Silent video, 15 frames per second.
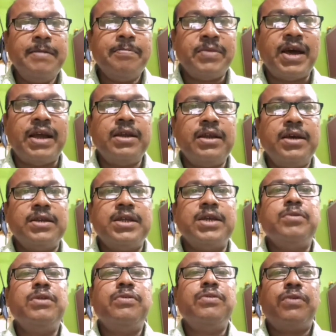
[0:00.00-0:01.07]
then they
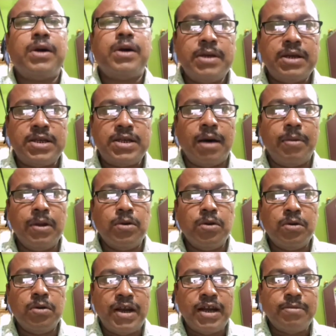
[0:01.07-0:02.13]
will form a double
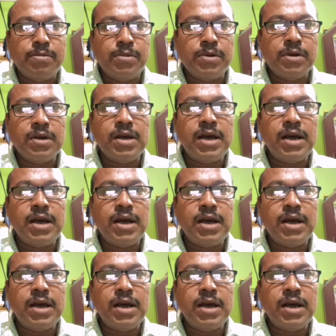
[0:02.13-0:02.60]
covalent bond.